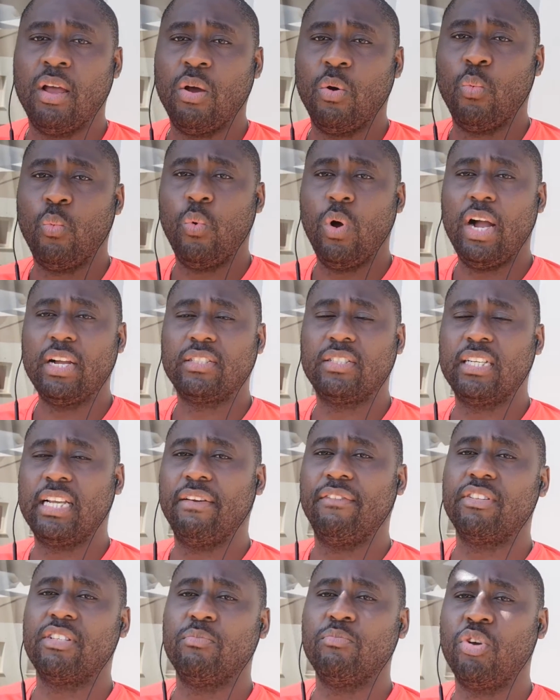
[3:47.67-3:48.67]
work
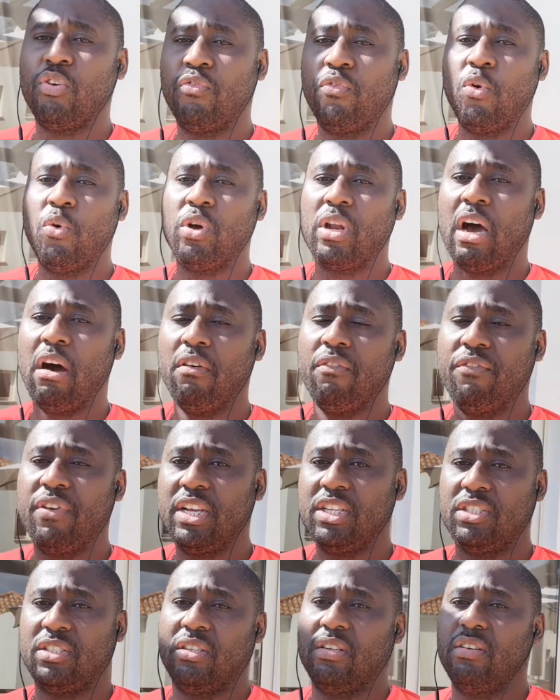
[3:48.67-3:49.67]
together to move forward our
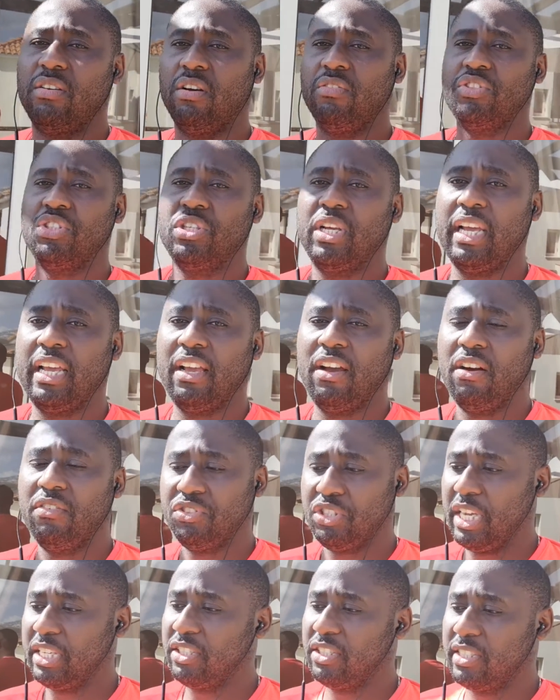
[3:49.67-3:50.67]
vision of
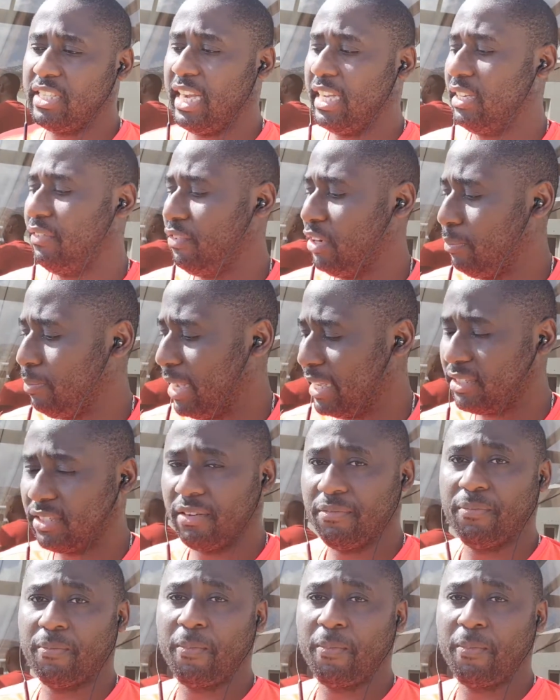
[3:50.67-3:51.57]
change society for the better.